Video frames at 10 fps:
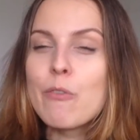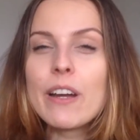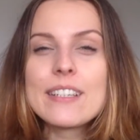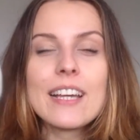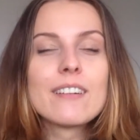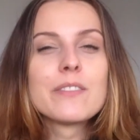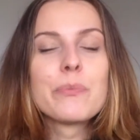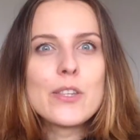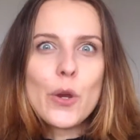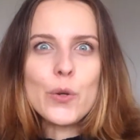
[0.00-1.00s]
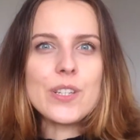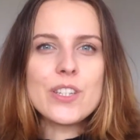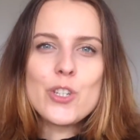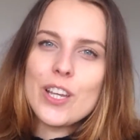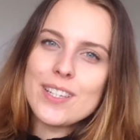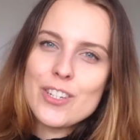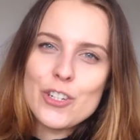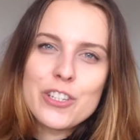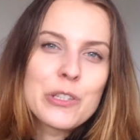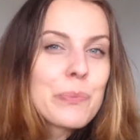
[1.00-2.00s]
write down your
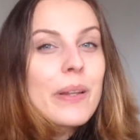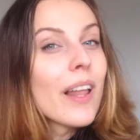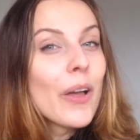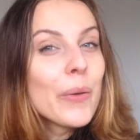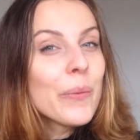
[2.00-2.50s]
suggestions below